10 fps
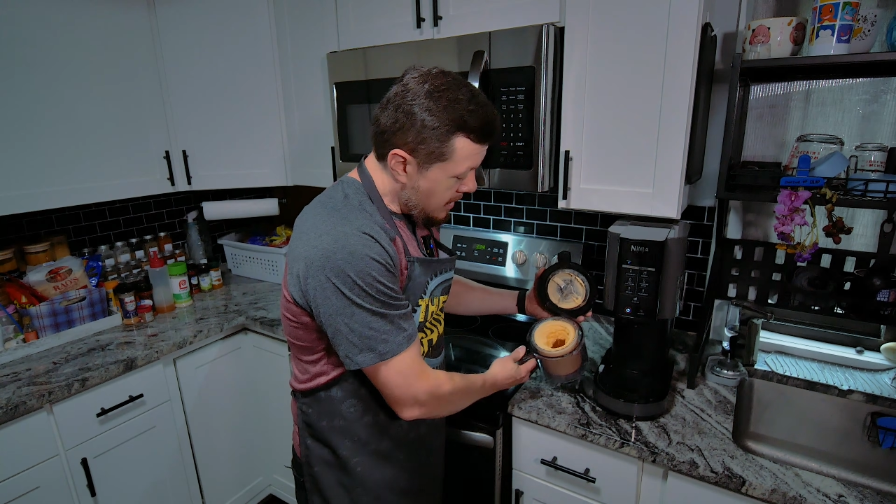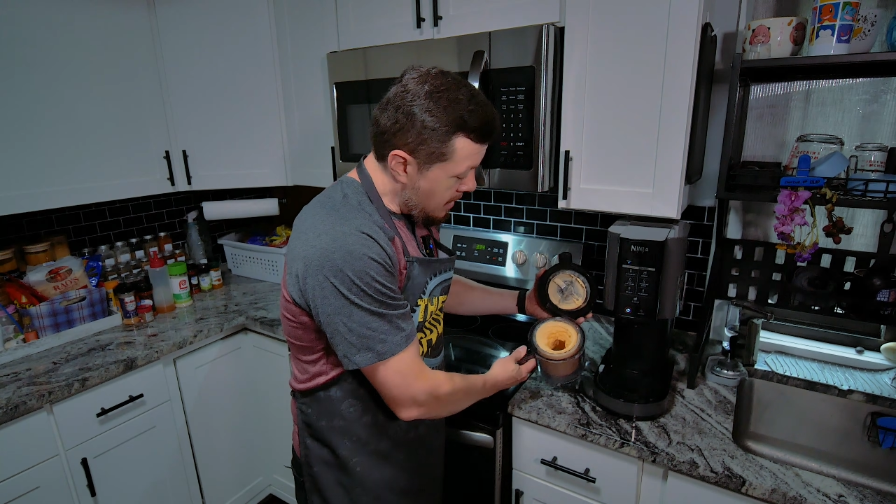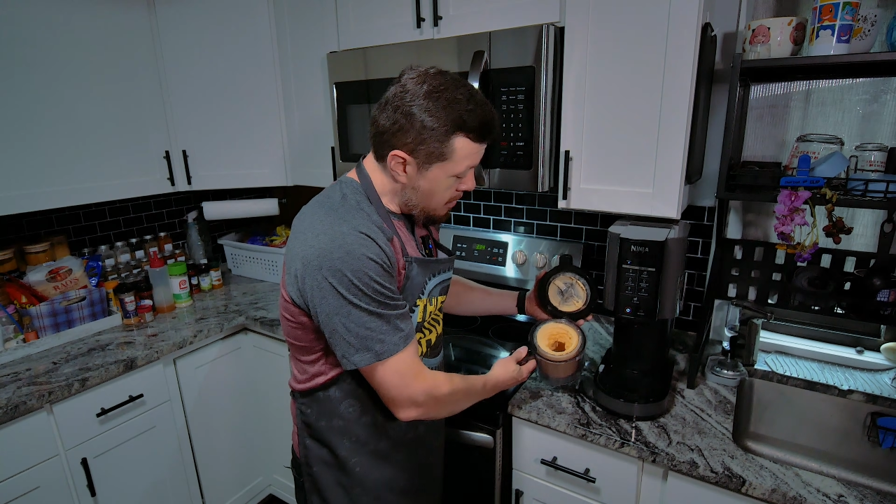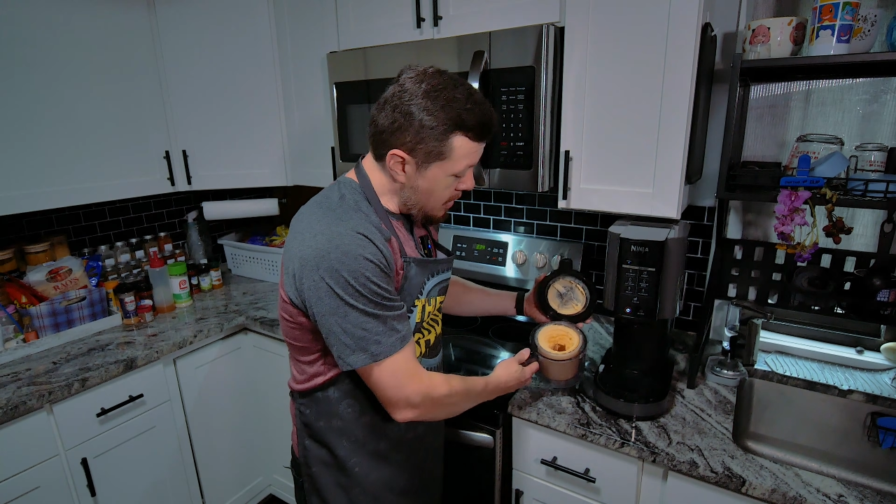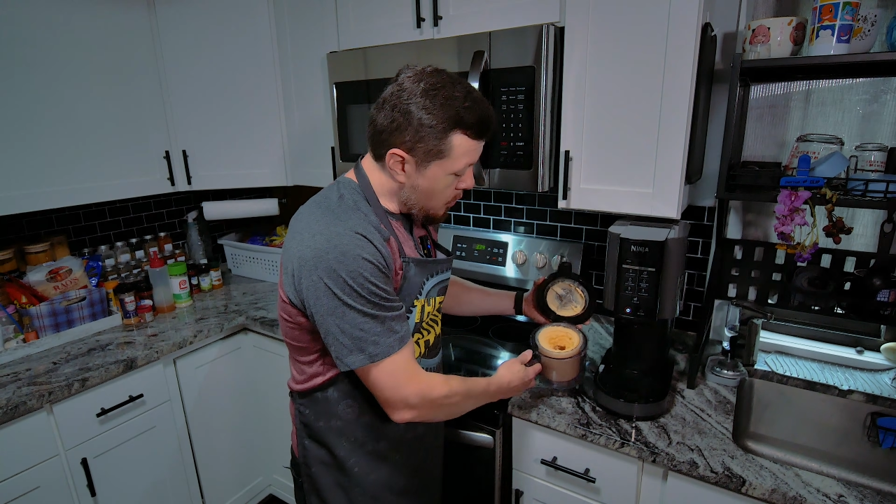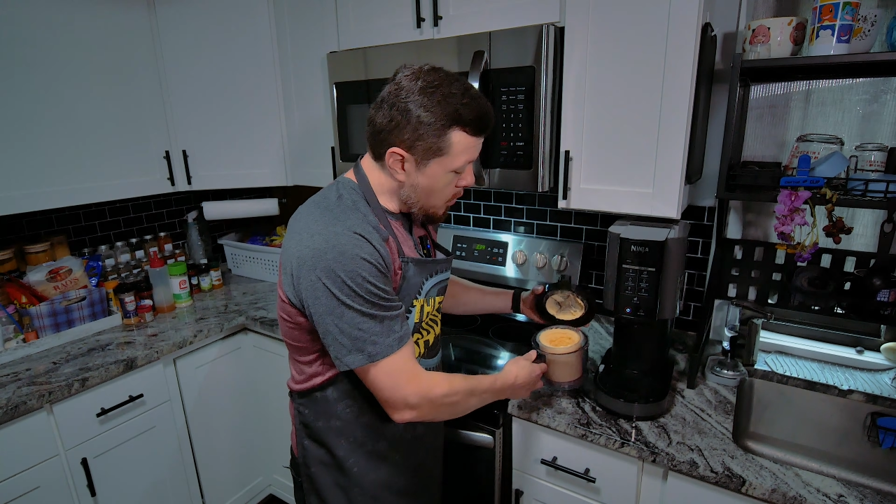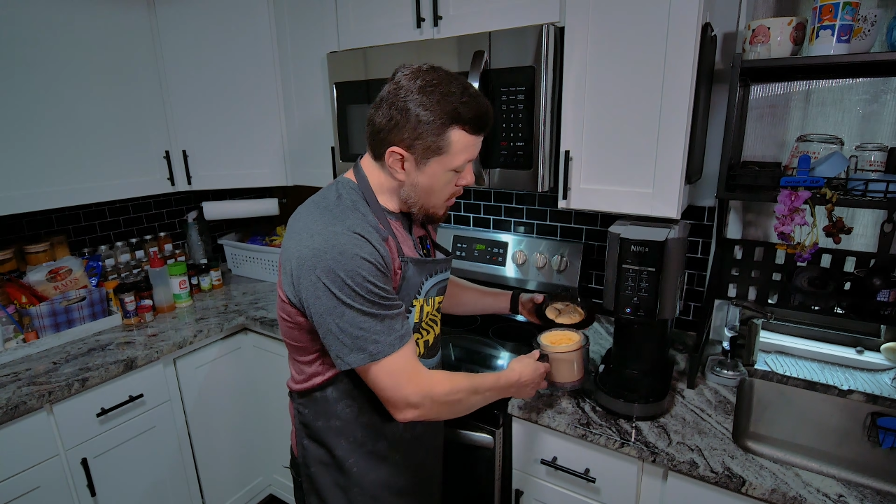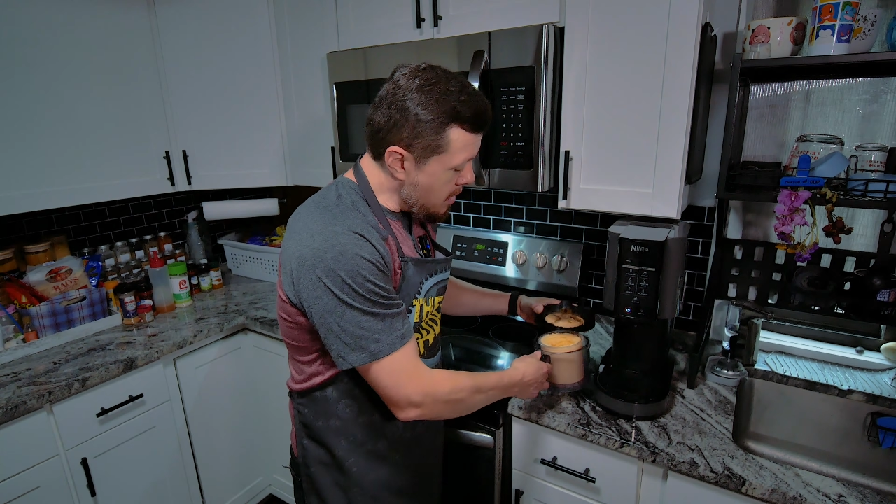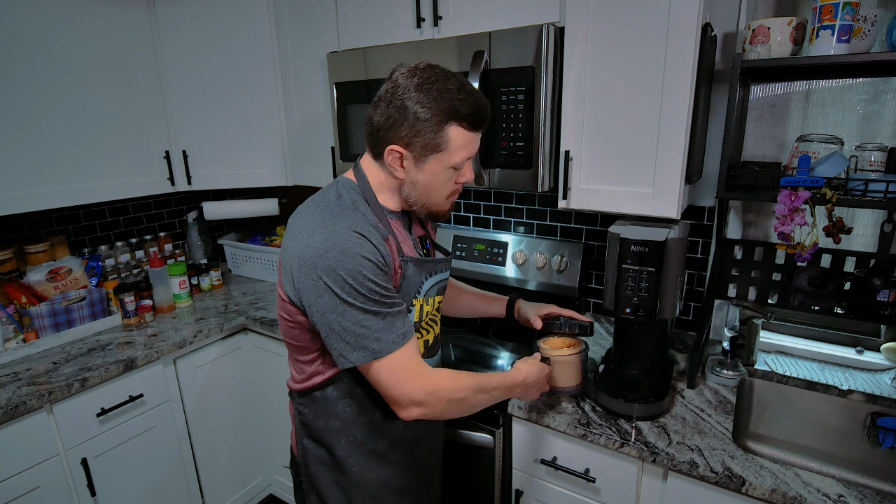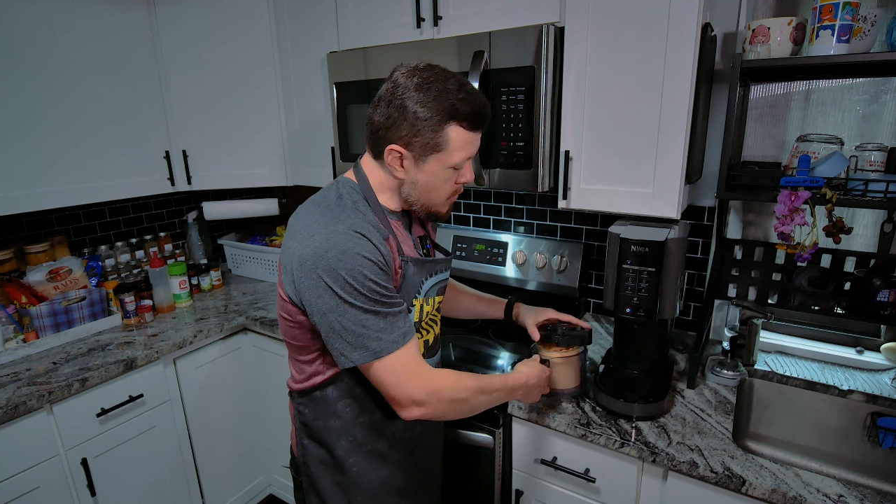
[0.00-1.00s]
I think
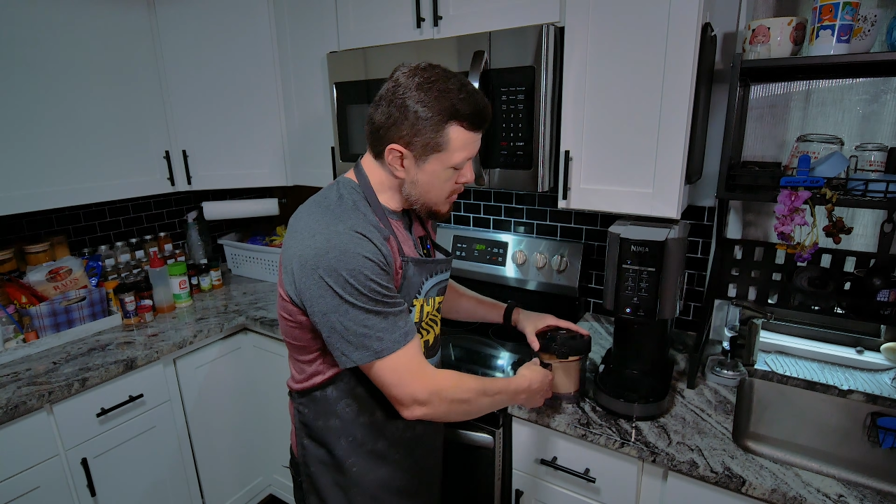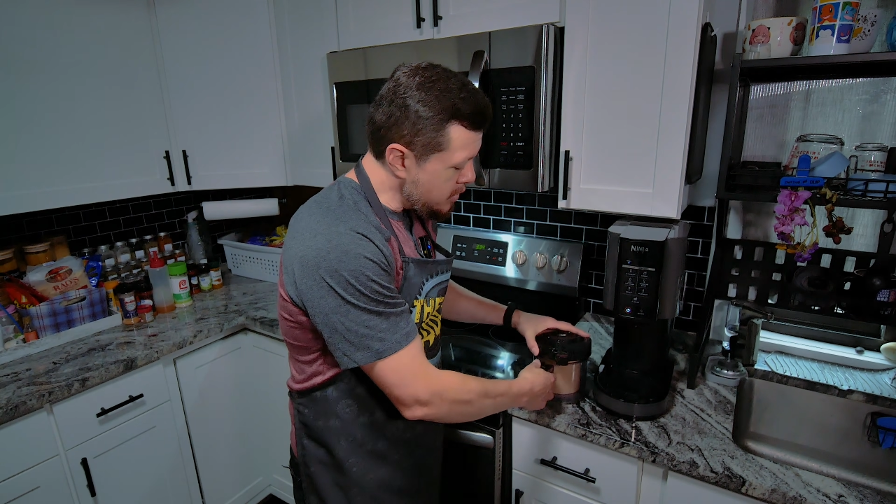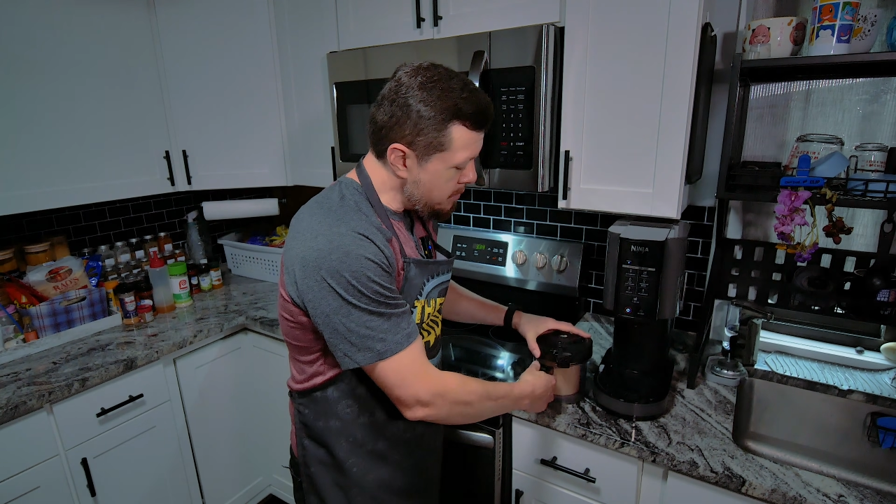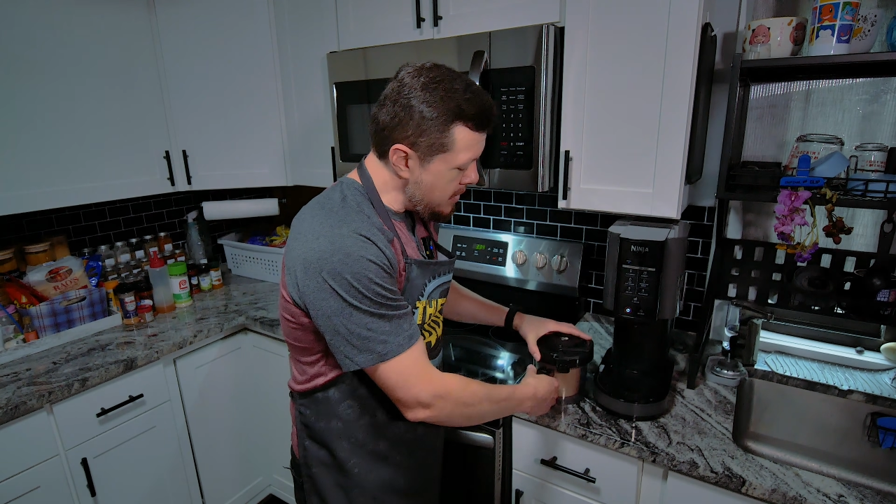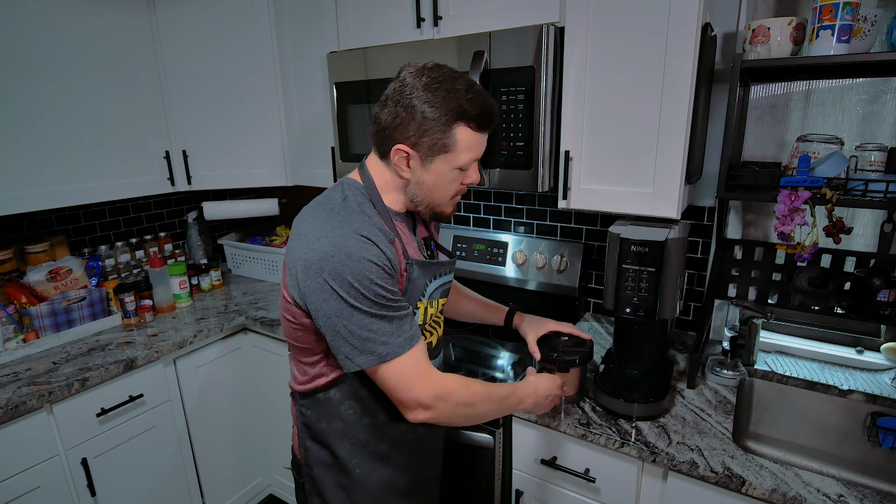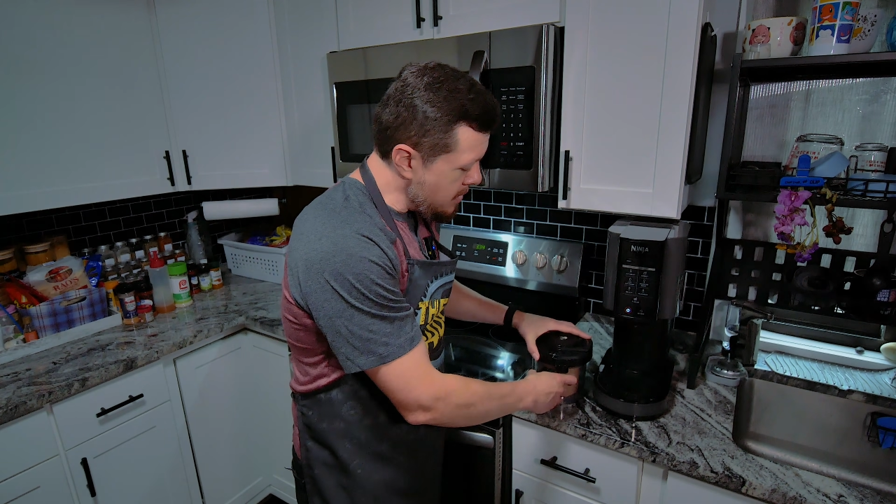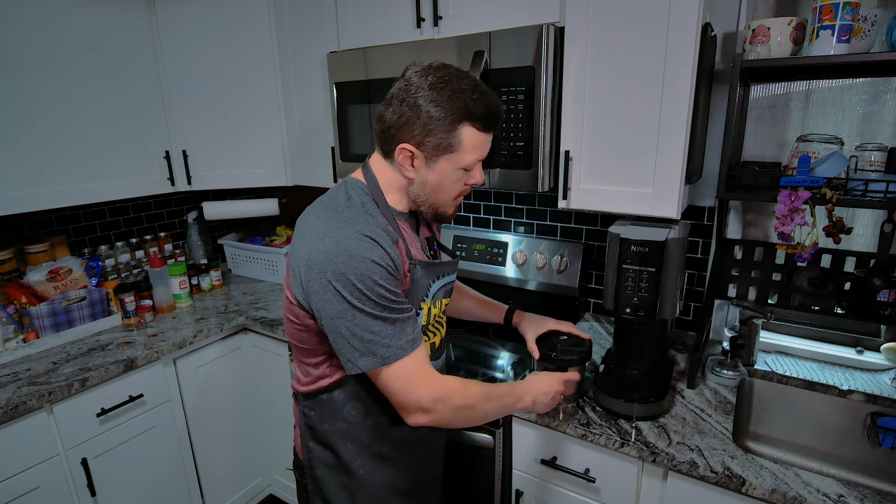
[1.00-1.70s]
one more spin